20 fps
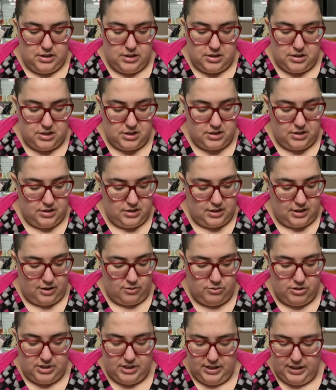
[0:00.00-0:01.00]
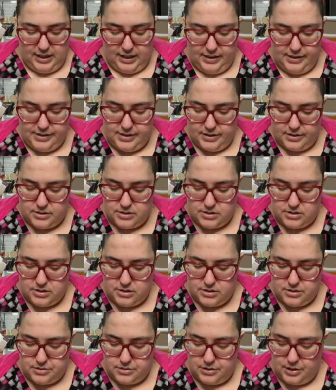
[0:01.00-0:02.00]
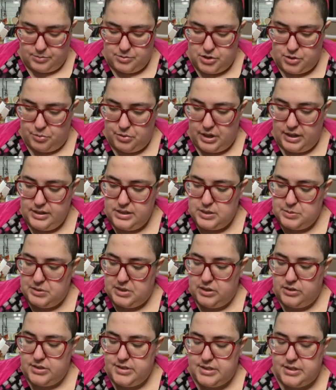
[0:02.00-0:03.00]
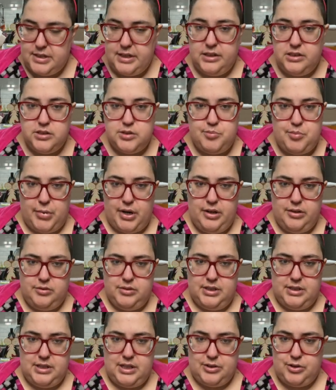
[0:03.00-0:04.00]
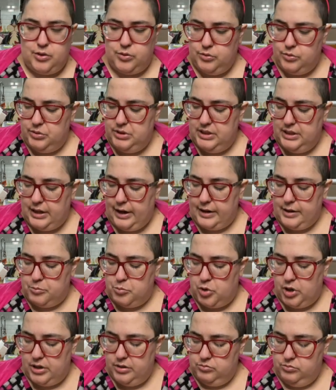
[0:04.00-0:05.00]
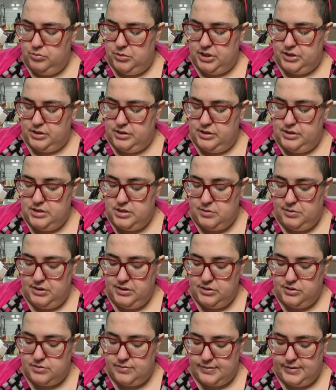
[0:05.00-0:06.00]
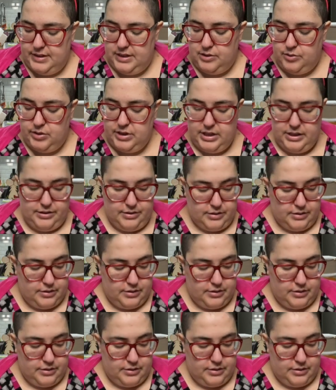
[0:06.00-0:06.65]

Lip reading: And I really like it. I'm surprised because there's brown and I don't really like brown, but this one is really great.